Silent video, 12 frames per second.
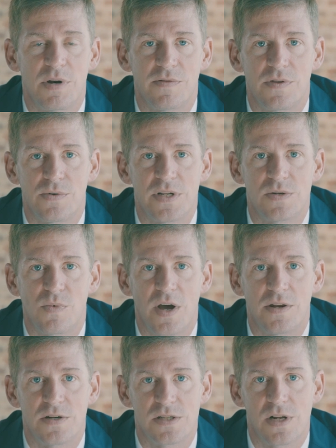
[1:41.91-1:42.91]
But if the reason
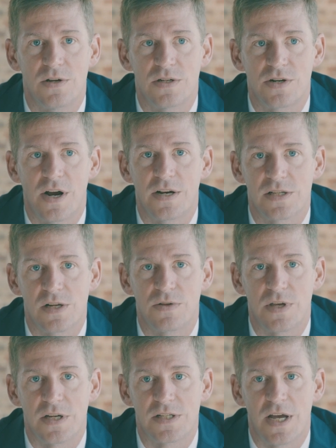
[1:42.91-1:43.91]
why they're trying to slow
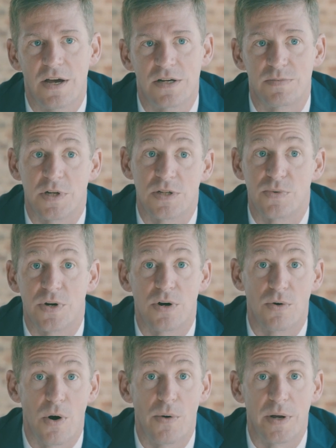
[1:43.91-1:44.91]
things down is because we're
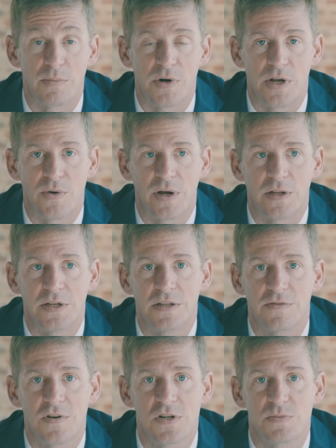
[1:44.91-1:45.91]
growing pretty quickly in
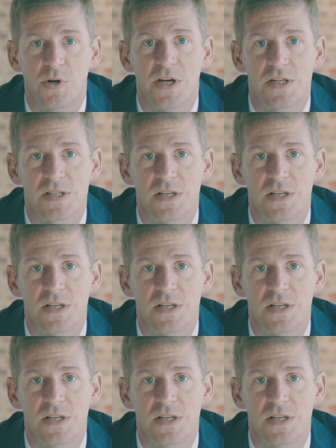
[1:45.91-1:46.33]
the first place,